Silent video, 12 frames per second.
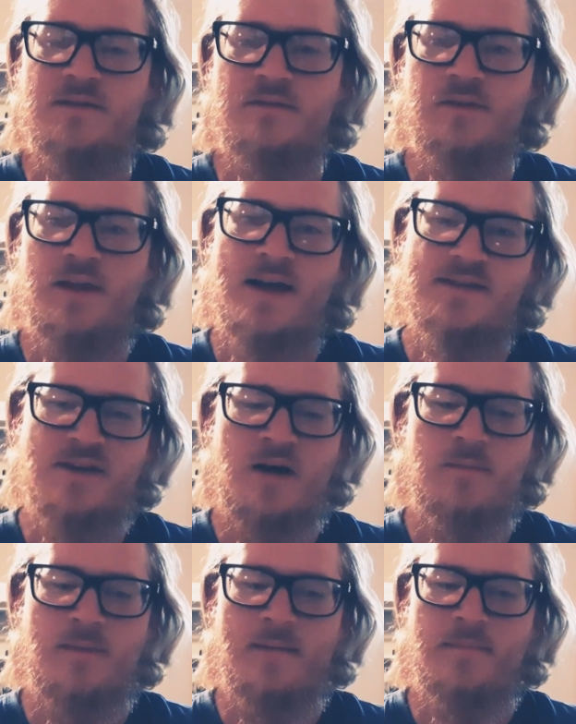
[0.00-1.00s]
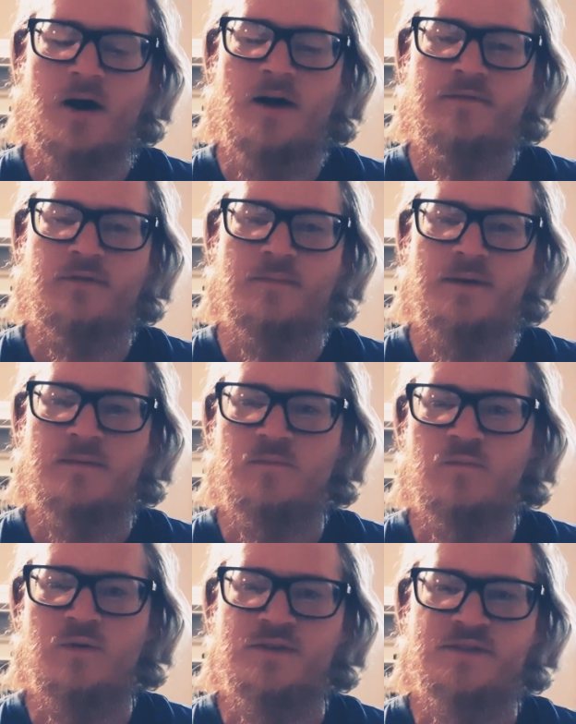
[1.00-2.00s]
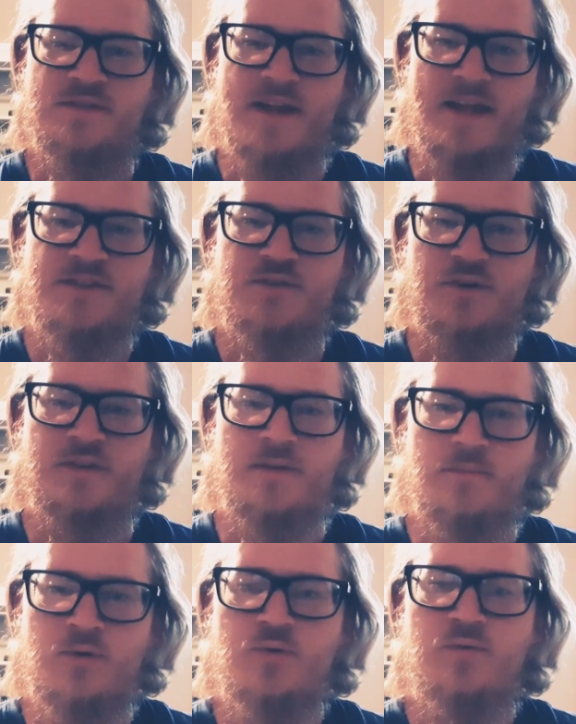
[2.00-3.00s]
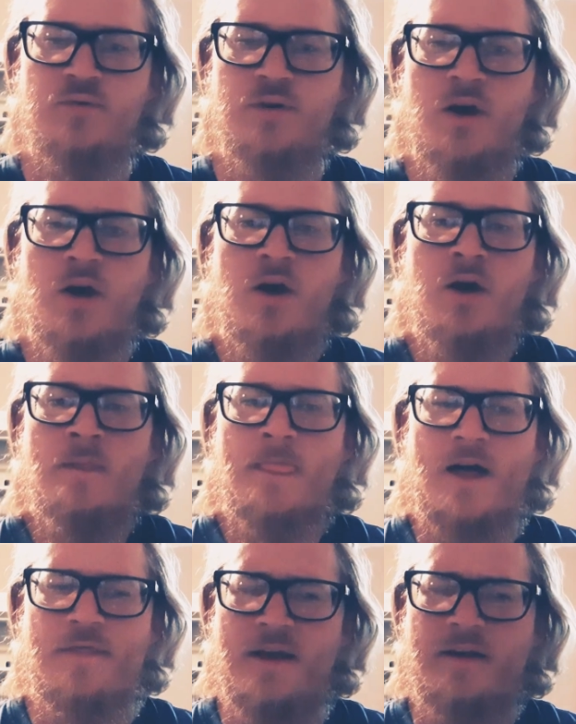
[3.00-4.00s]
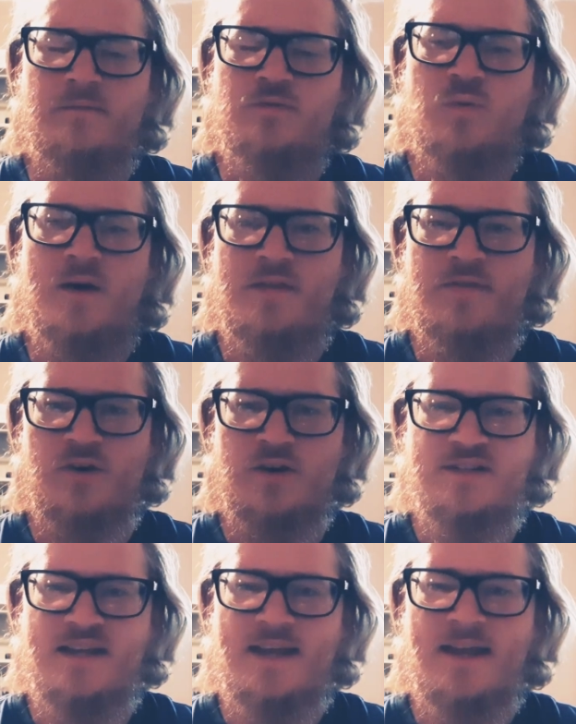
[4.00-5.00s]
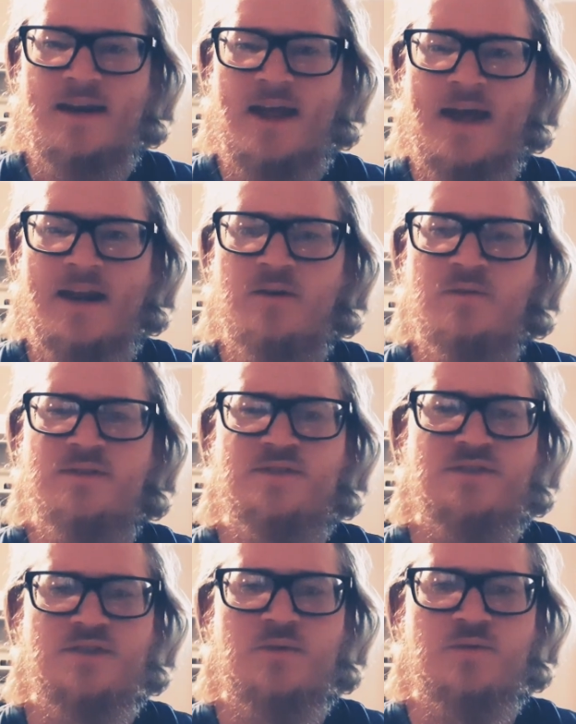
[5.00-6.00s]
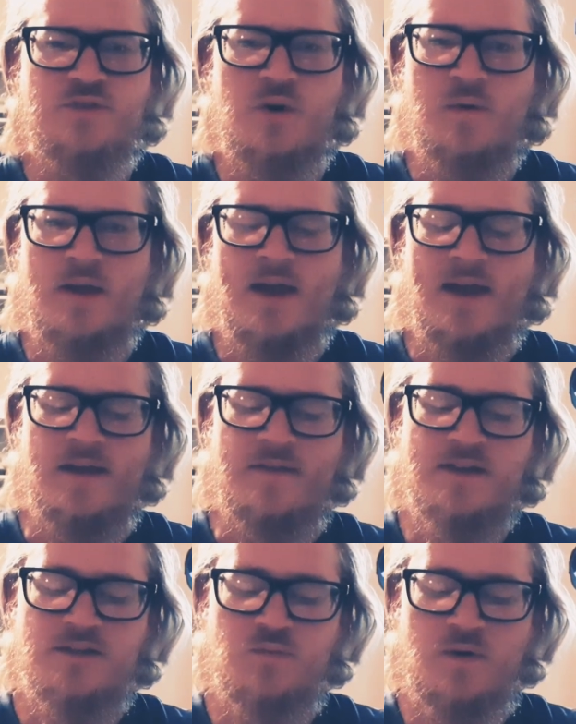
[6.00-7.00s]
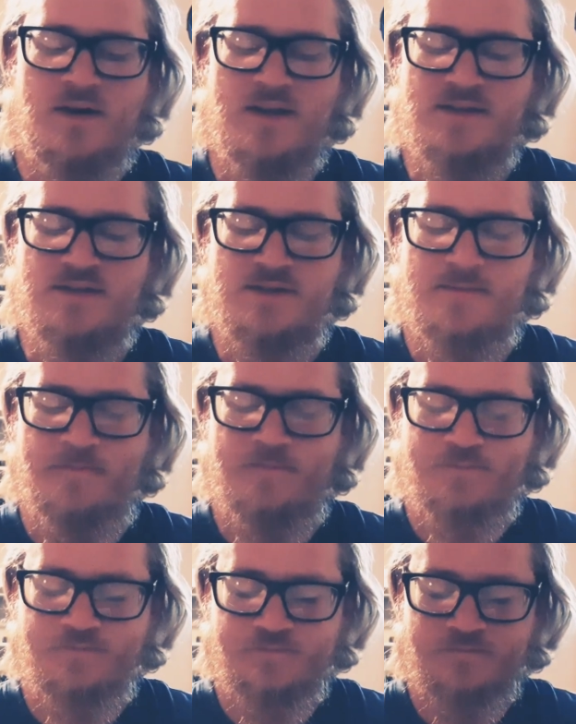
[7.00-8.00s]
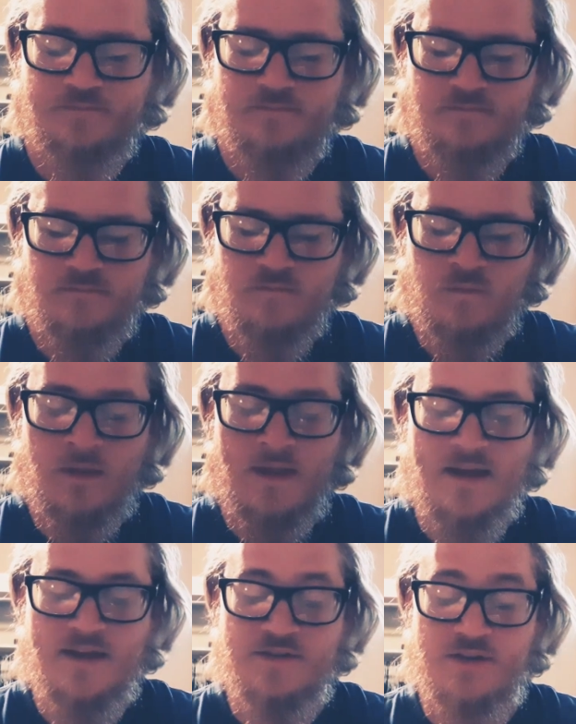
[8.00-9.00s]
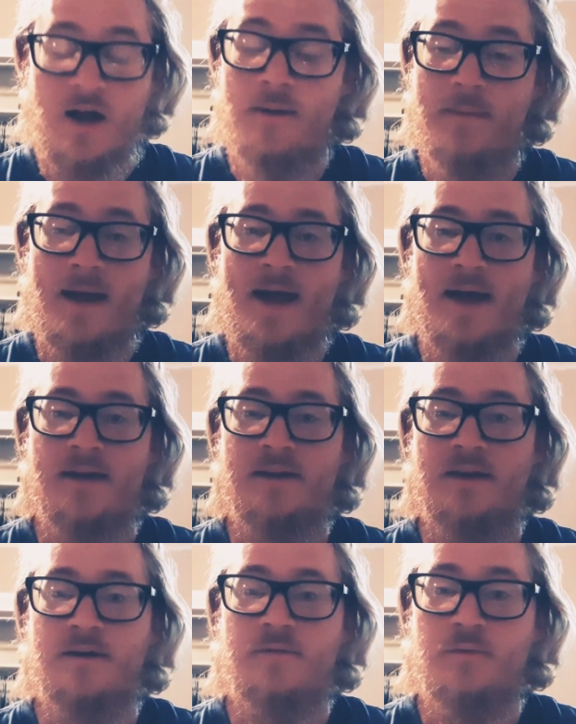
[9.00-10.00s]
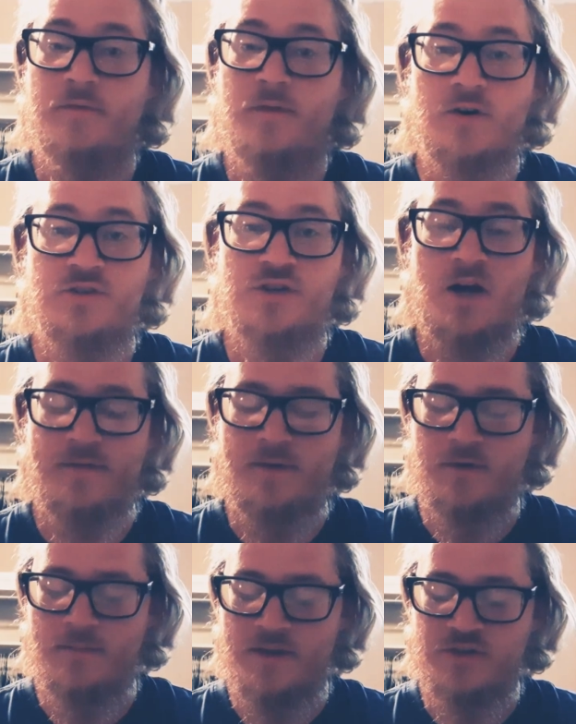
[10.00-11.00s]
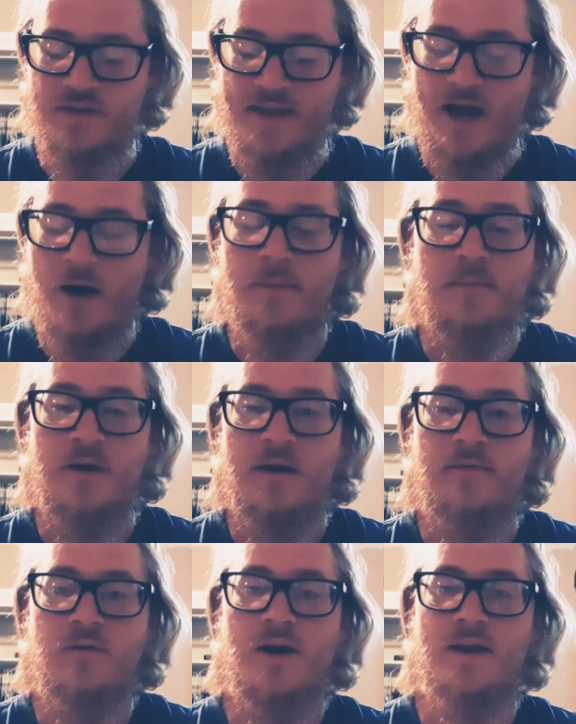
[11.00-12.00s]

The last album I bought from them was Dancer in the Moon, I think from 2013, and it was okay. This one is not bad. First off, I want to mention the album cover.